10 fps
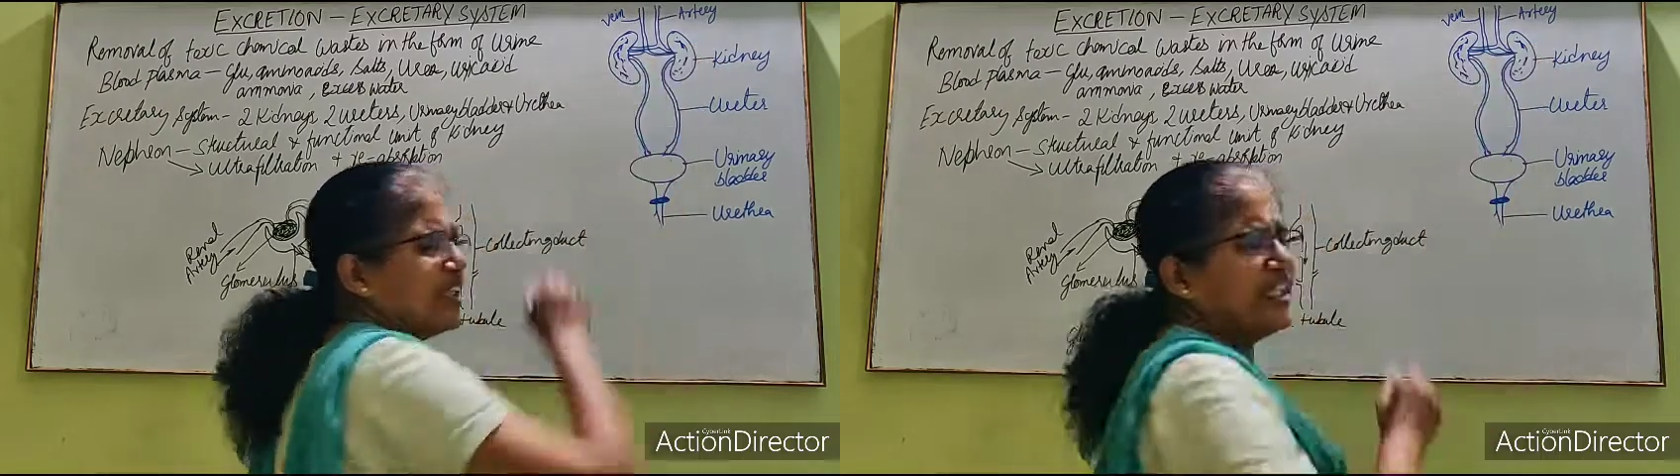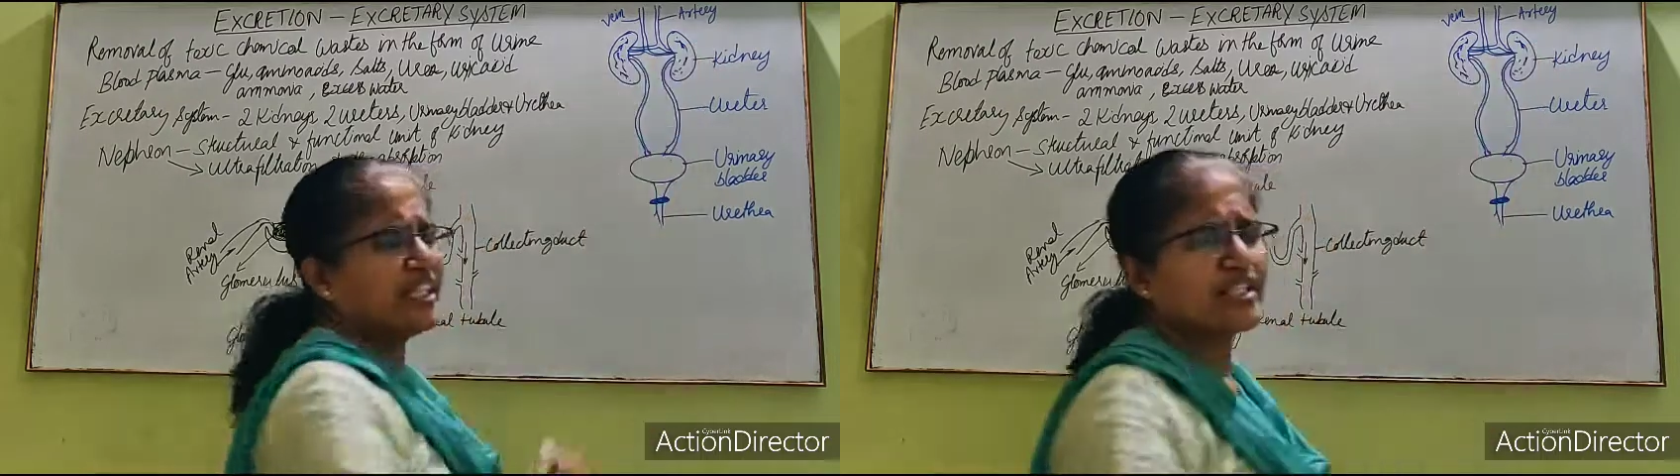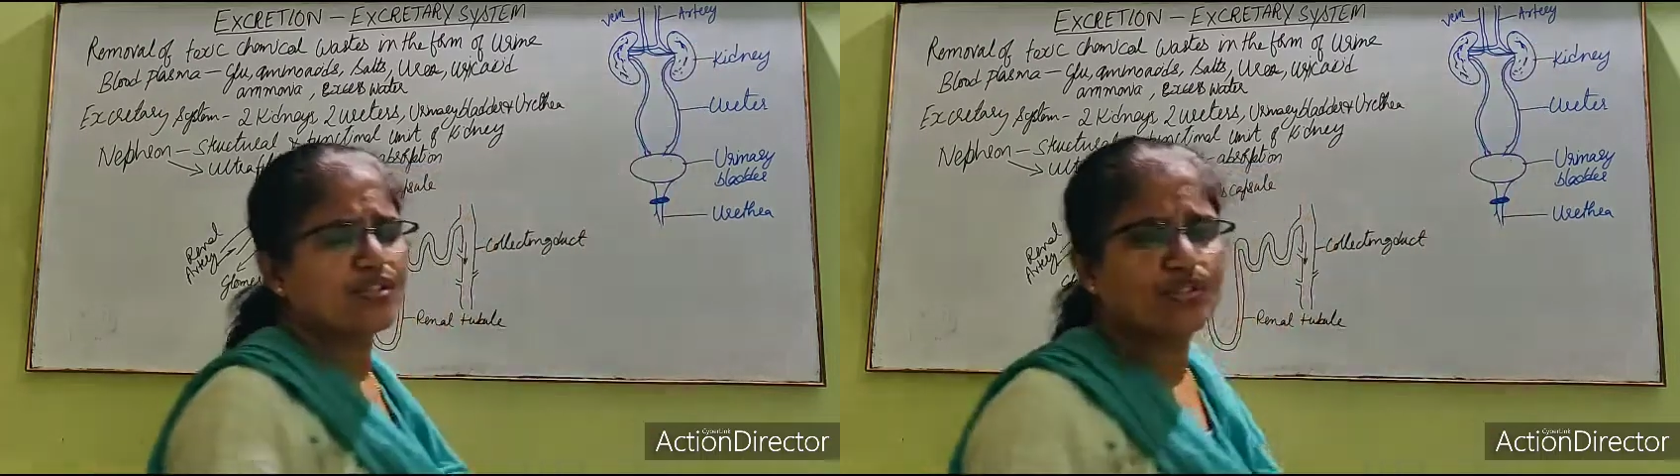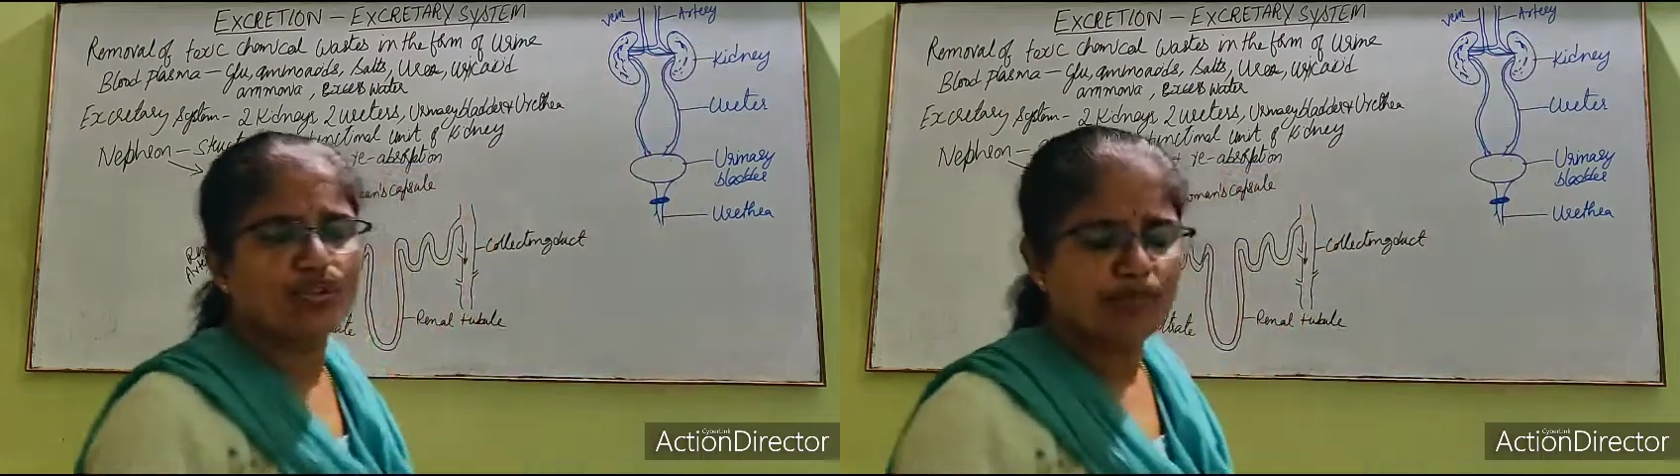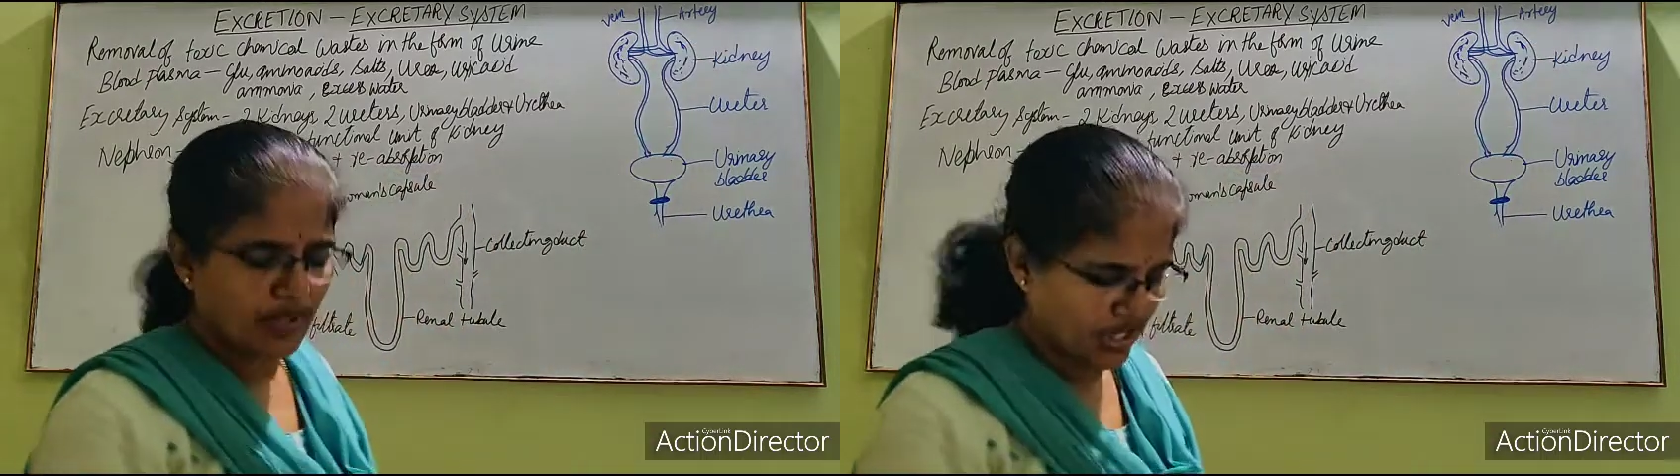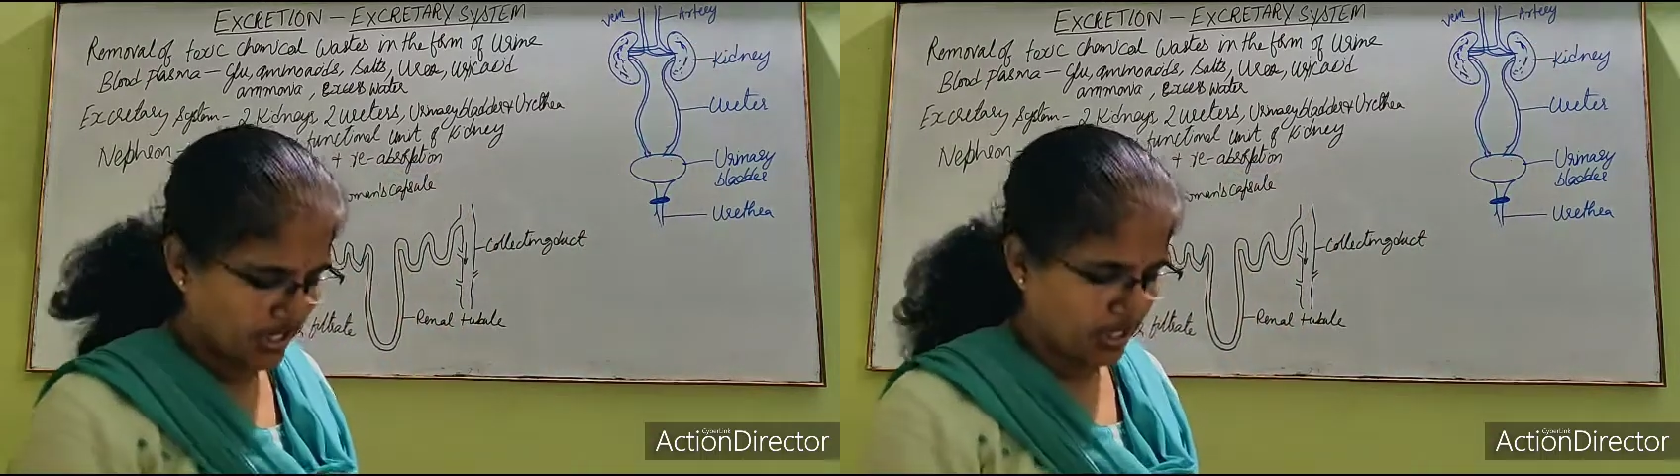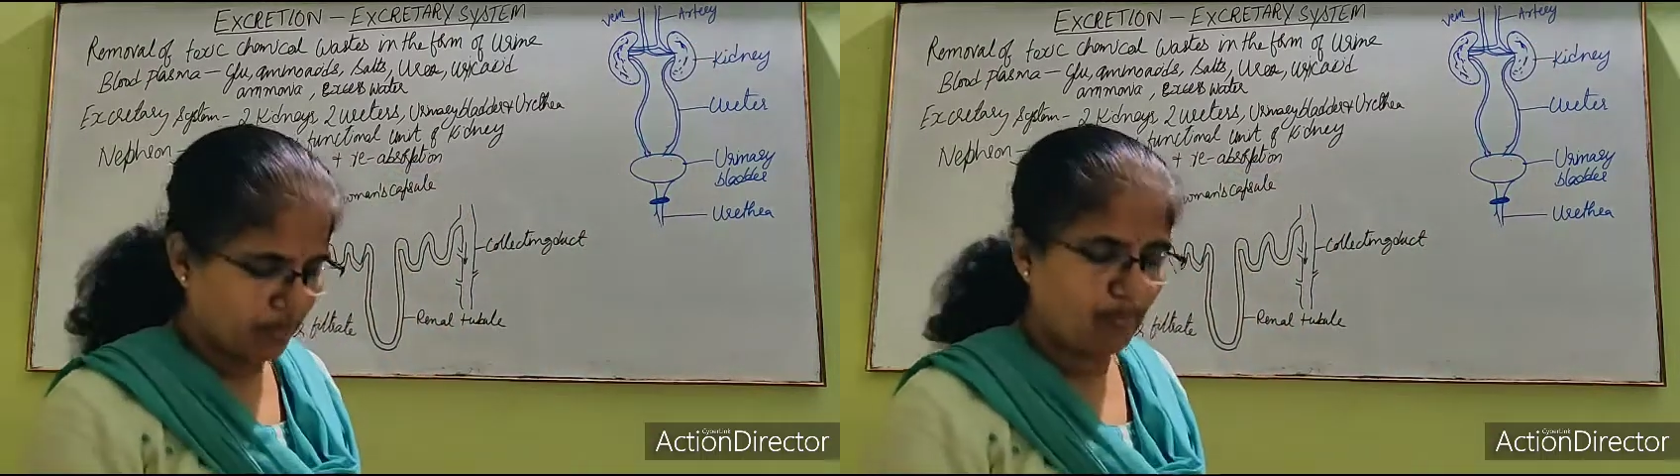Kidney has numerous